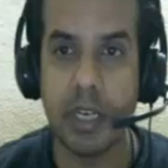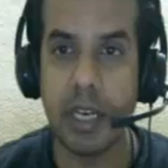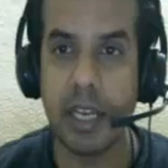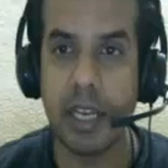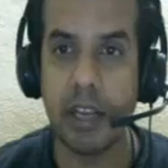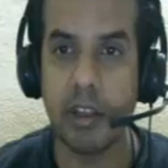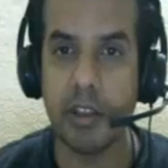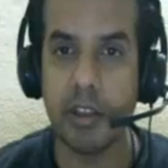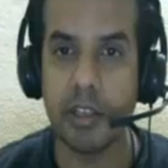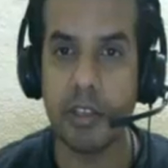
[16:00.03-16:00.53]

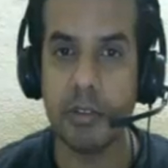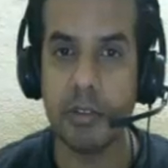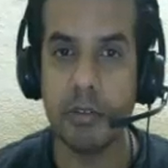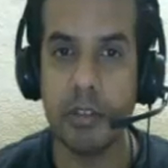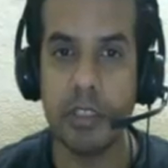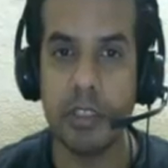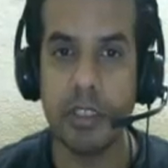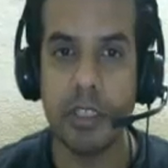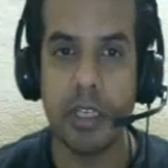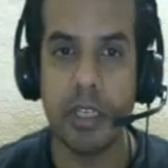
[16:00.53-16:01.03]
Click on the
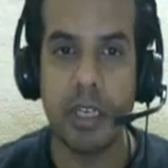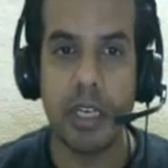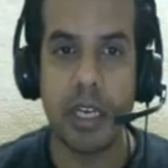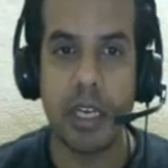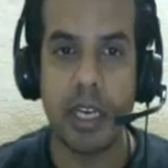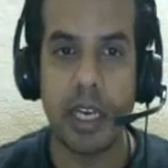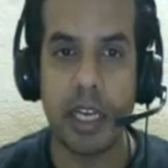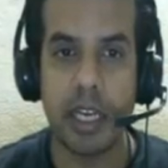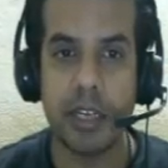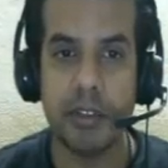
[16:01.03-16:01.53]
tools
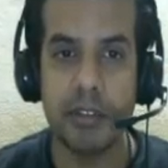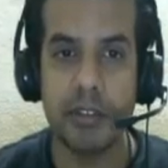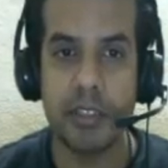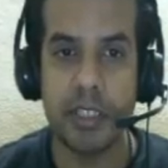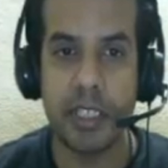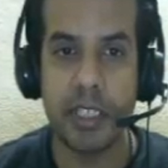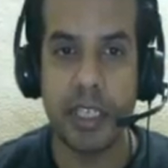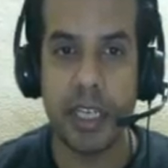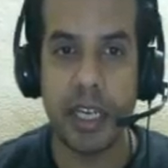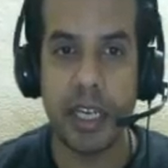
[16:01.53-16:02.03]
and you'll
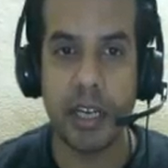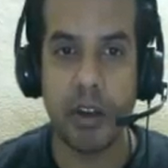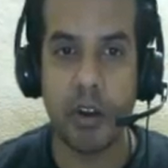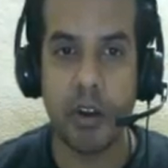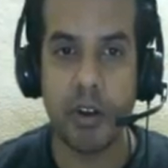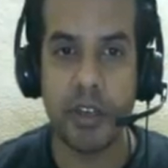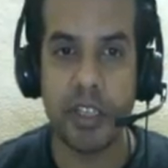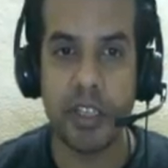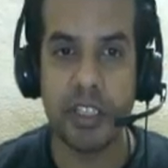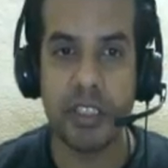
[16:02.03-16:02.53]
see an
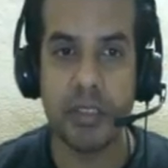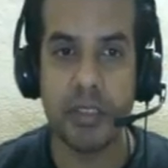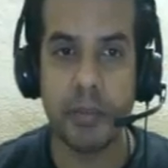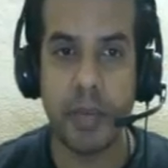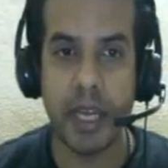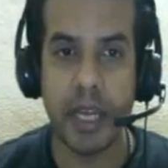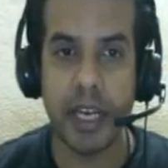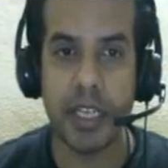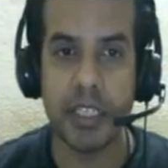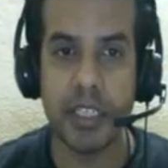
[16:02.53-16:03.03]
audience
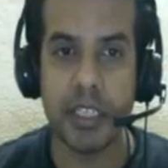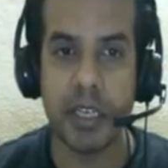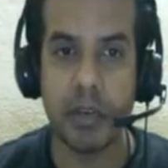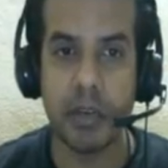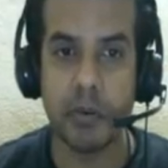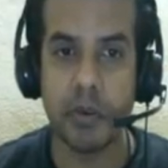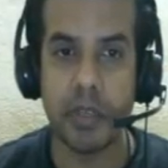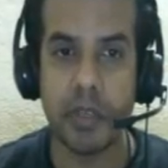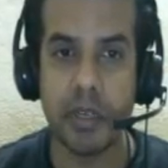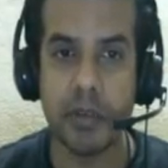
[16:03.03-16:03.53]
manager
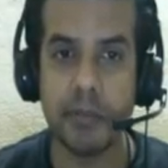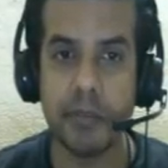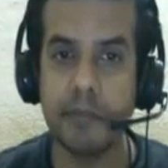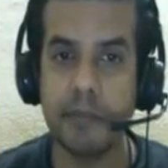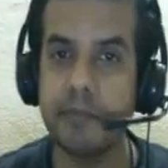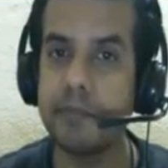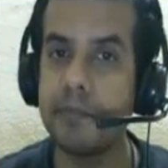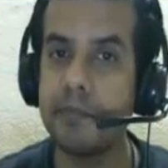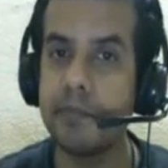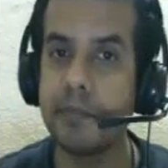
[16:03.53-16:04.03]
out here,
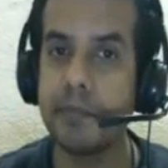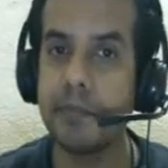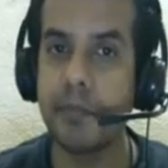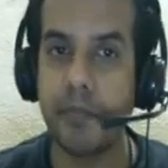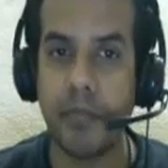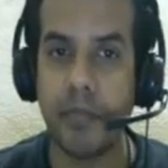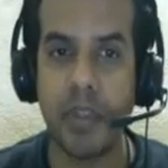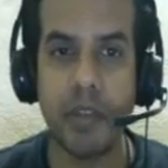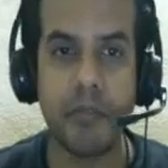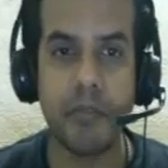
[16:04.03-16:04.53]

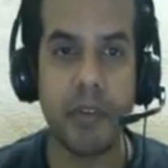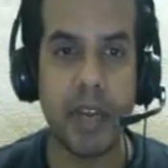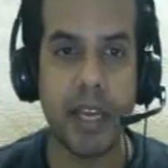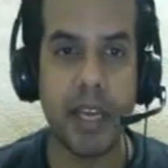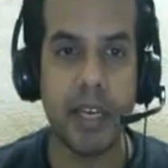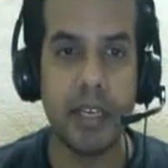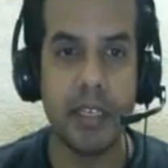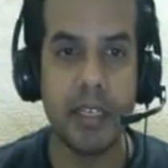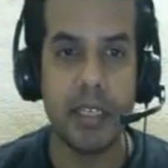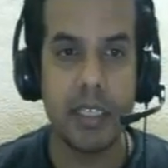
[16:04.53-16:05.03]

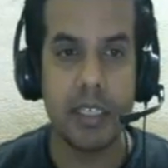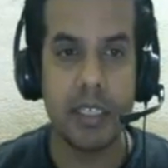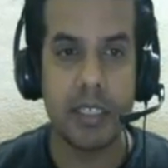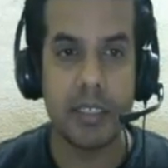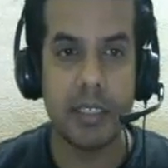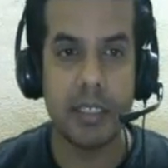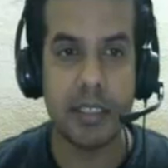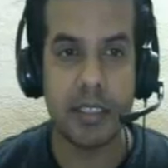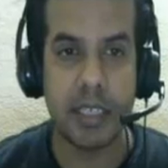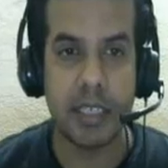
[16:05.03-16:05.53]
right?
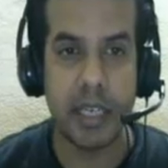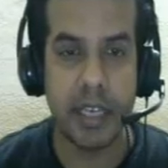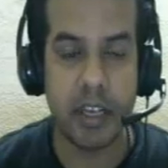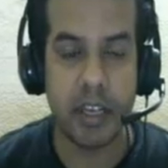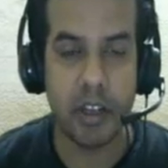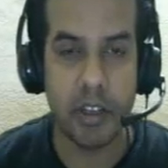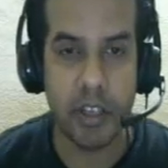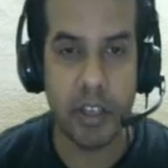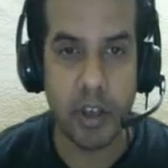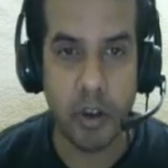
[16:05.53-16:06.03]
Just click
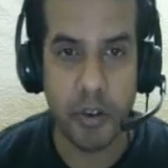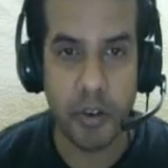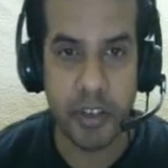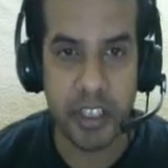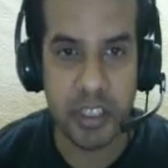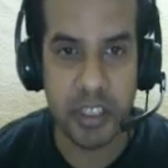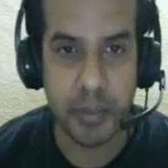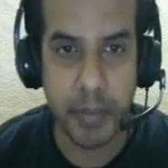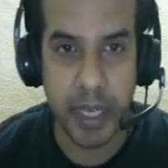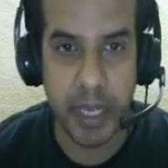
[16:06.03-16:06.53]
on the
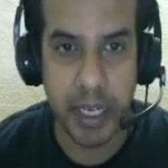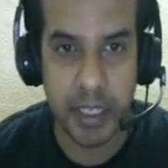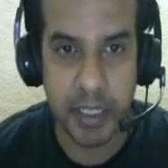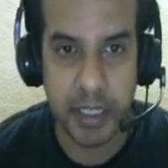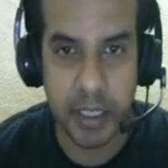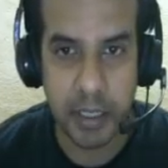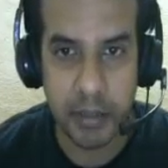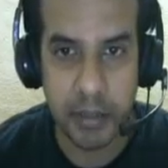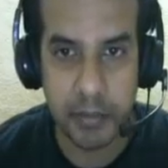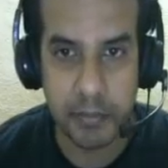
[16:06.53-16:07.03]
audience
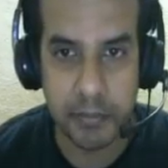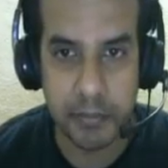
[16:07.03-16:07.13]
manager.